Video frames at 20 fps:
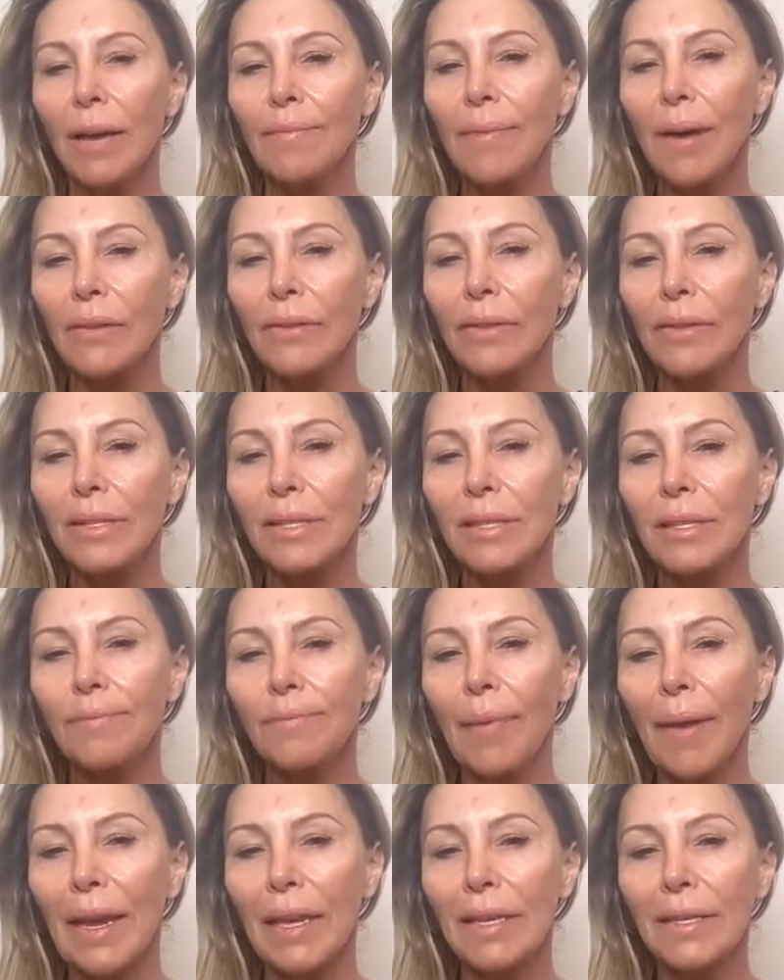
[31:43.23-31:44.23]
about the
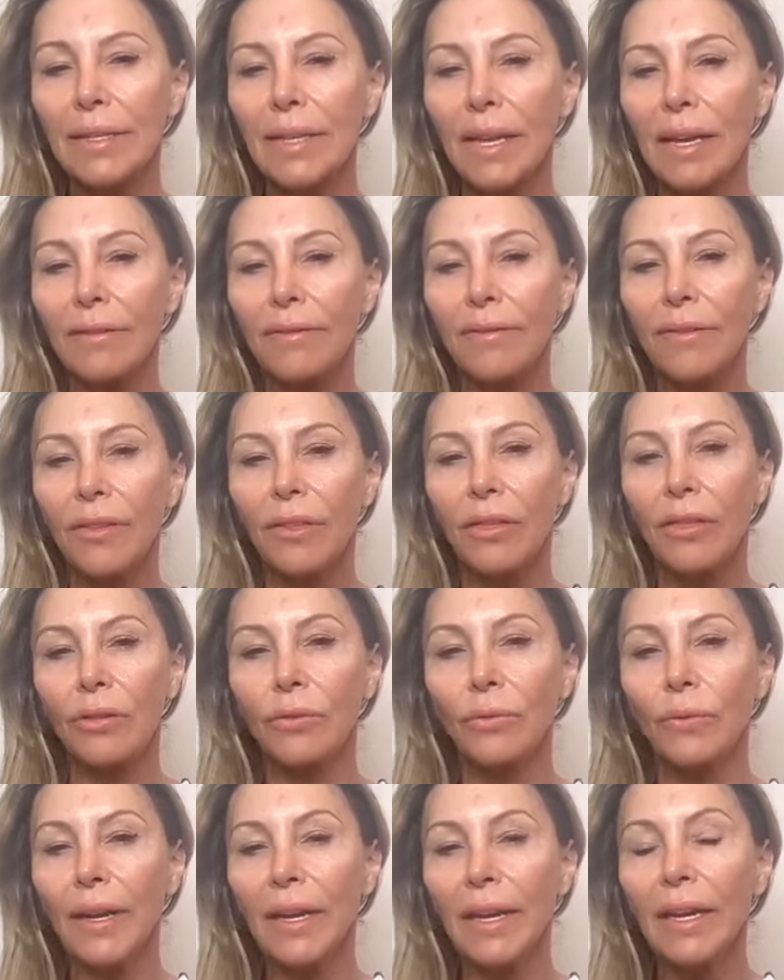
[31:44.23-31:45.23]
space of
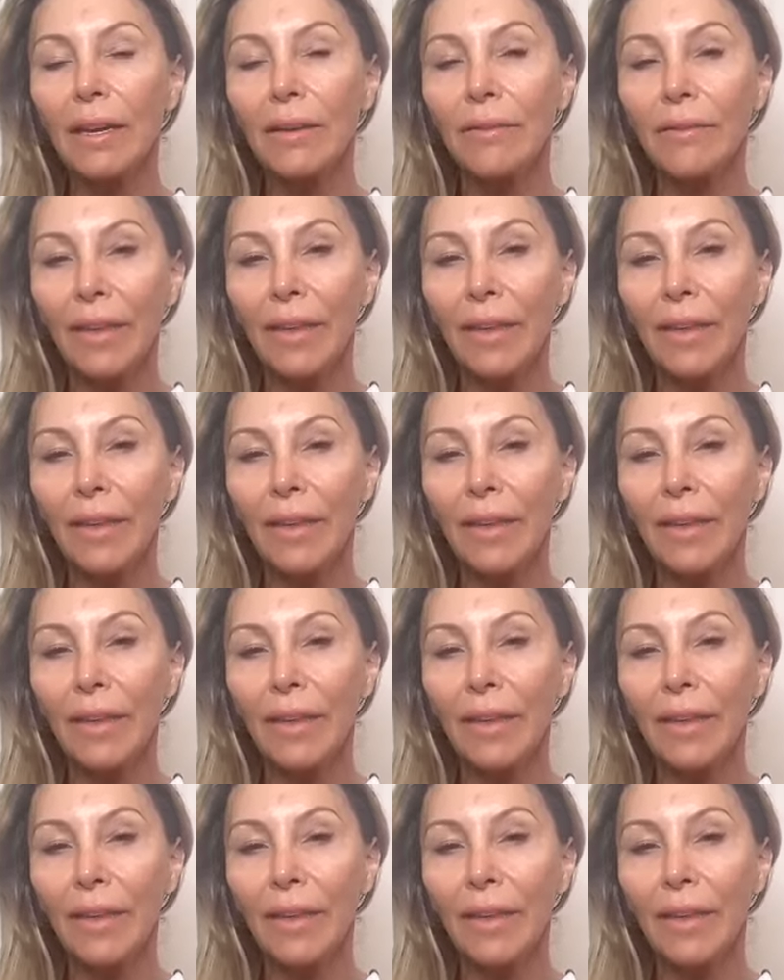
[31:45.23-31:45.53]
3 of